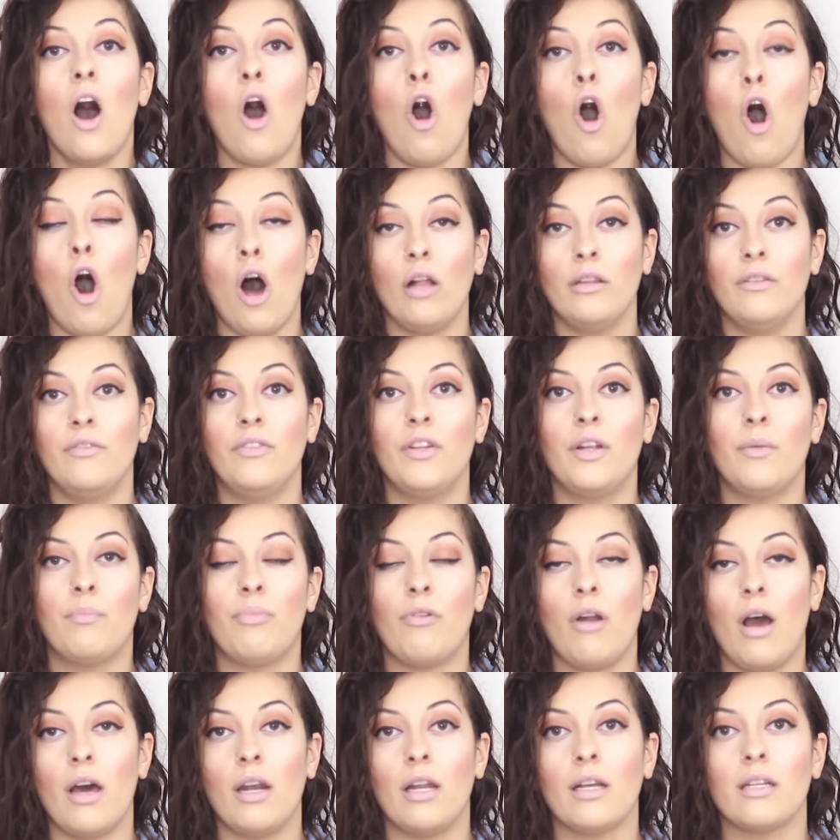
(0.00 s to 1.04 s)
All of their
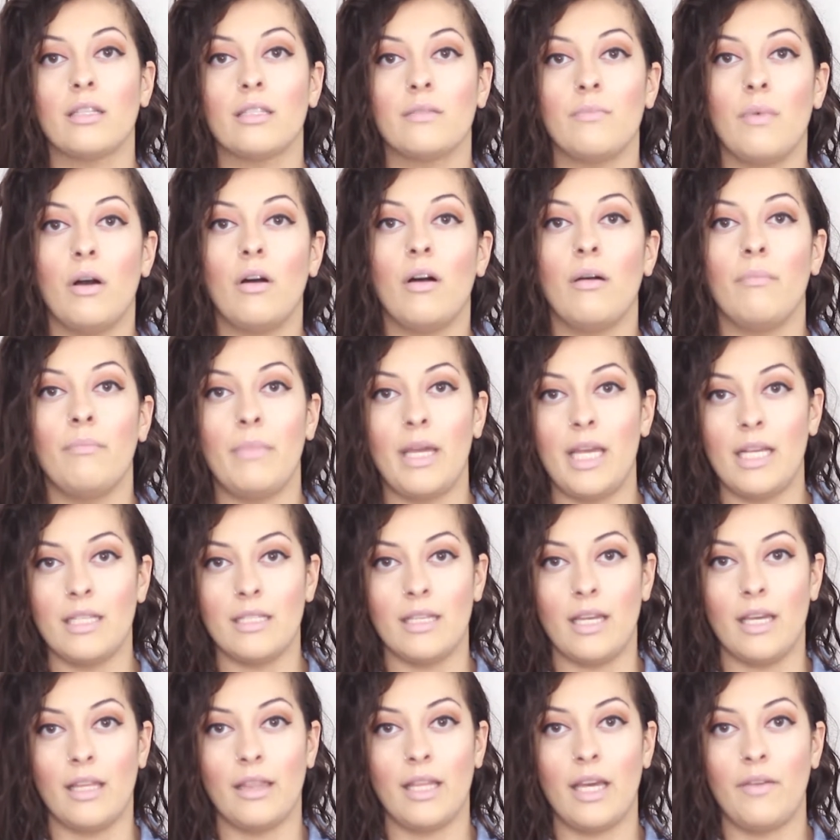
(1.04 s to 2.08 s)
products smell
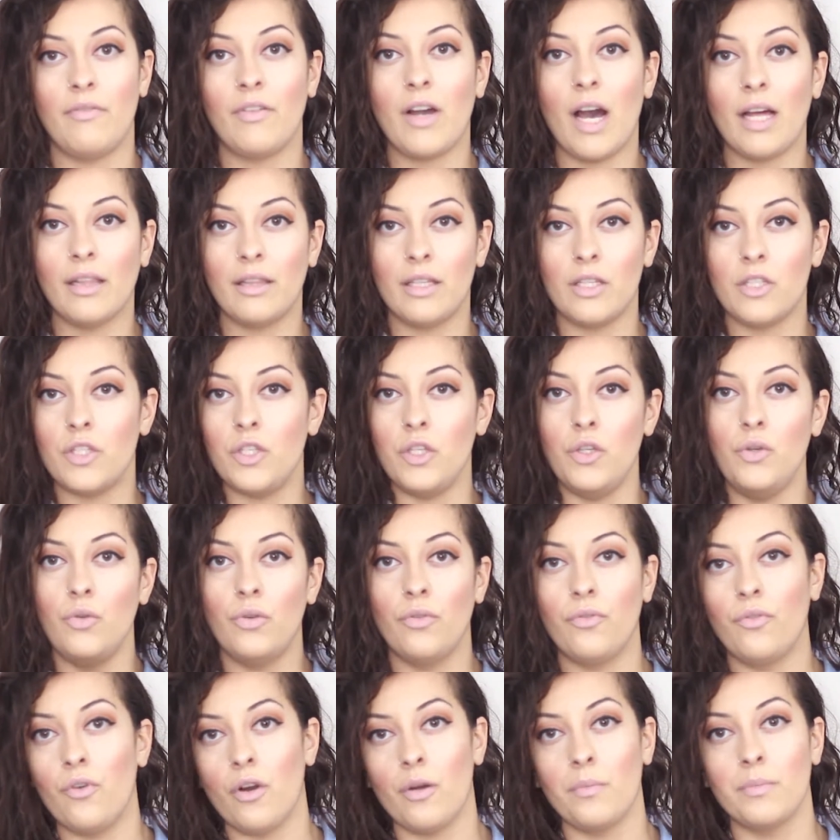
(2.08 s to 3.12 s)
amazing. They've got this
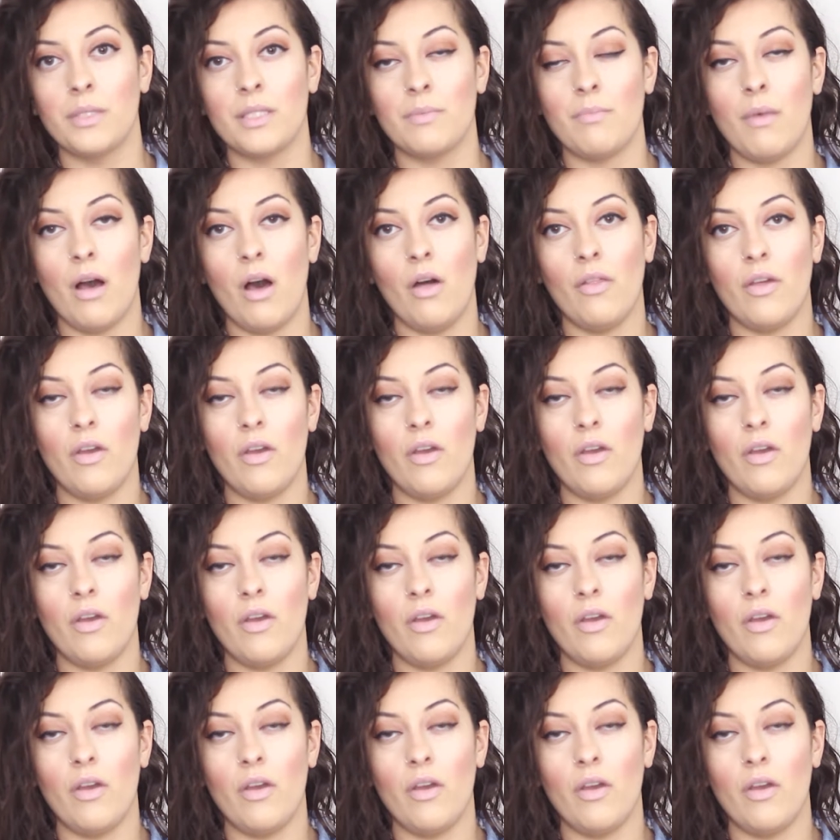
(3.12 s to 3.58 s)
uniform smell.